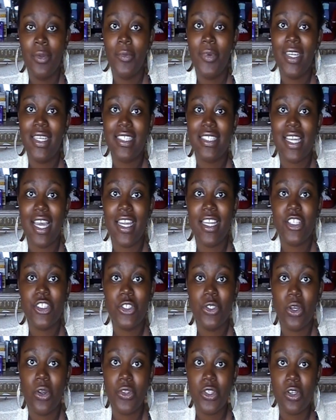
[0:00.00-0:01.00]
we decided
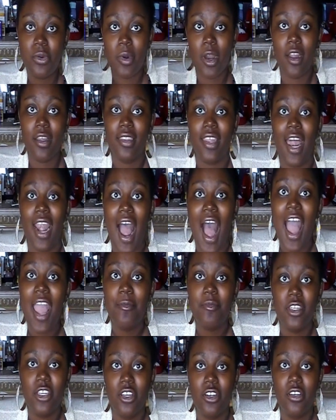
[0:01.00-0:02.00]
to go to the park that
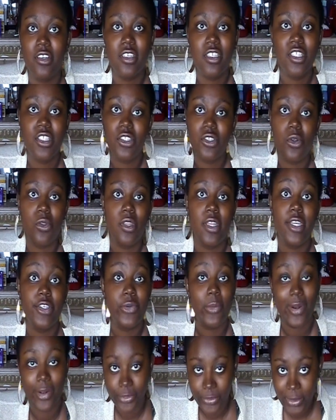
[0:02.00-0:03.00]
I'm near. It's only
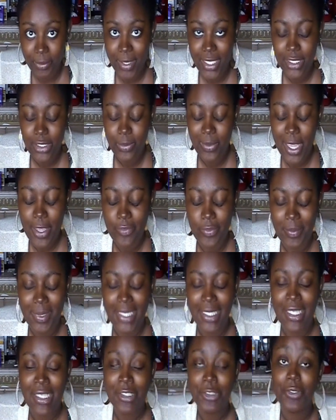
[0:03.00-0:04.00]
23 minutes away from
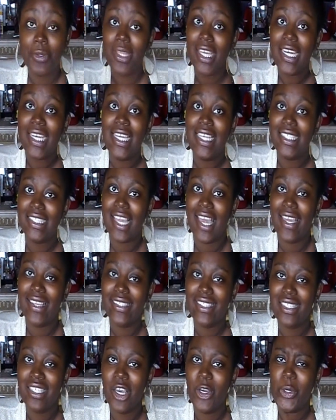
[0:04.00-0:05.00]
me. So then he
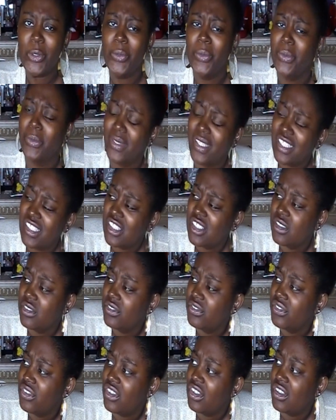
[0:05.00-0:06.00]
says, oh, that's too
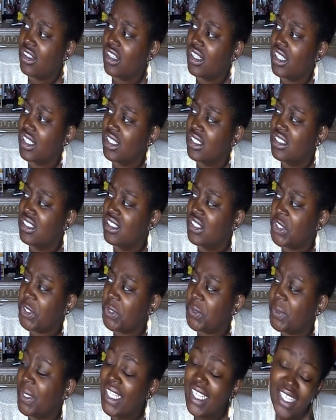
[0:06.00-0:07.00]
far.
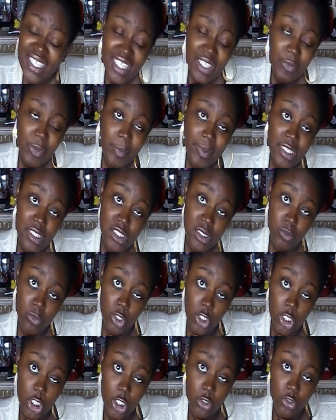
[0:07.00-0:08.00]
Oh, can we pick
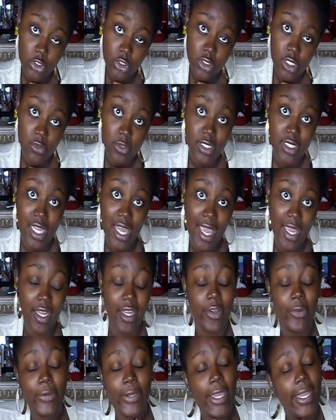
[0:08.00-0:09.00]
somewhere else? I was
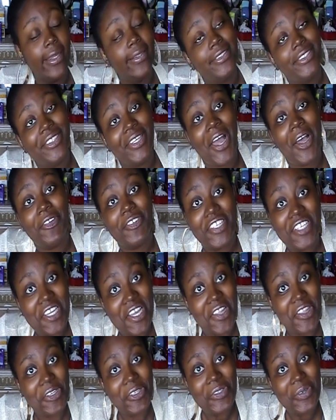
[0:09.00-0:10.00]
like, okay, do you have any
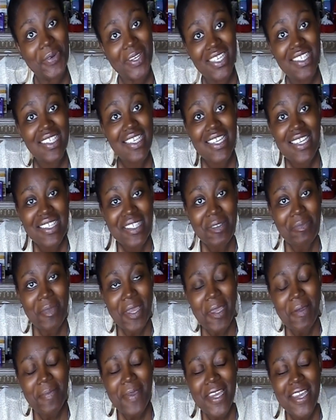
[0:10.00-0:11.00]
other choices,
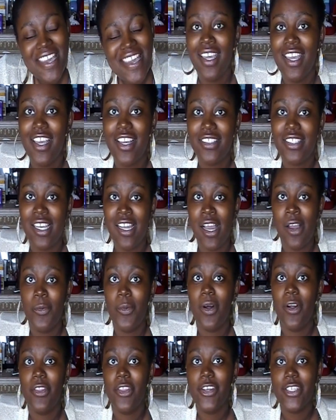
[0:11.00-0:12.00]
maybe? He goes,
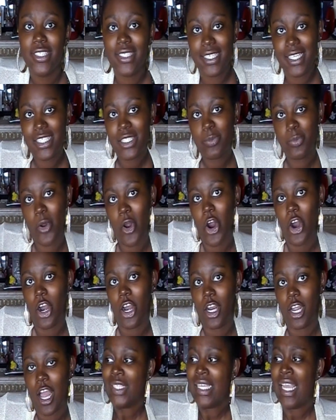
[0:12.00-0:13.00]
well, there's this
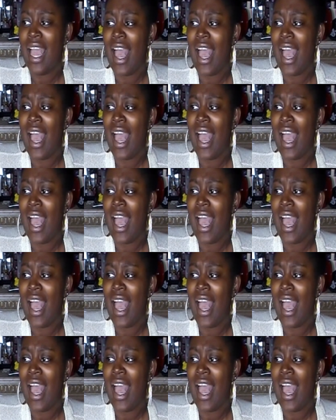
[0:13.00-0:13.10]
park.